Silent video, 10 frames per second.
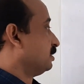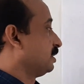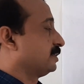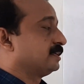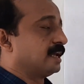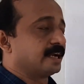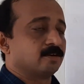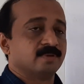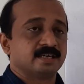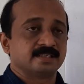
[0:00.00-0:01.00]
A
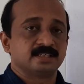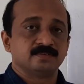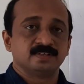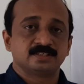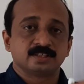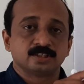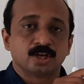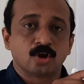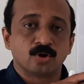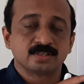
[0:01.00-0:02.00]
diagonal matrix in which
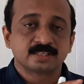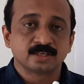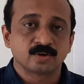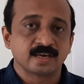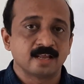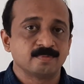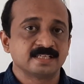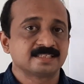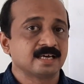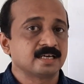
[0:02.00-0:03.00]
the non-zero
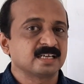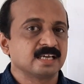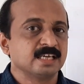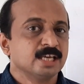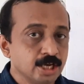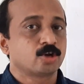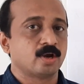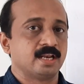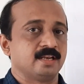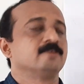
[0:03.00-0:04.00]
elements are
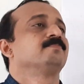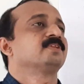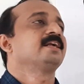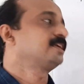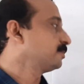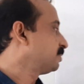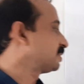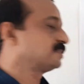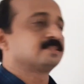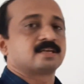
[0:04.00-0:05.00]
equal. That type
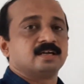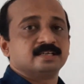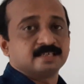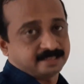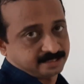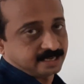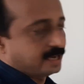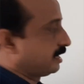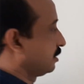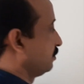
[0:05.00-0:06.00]
matrix is called a
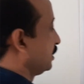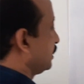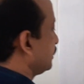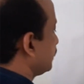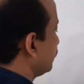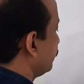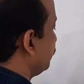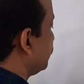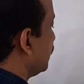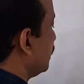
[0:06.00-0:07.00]
scalar matrix.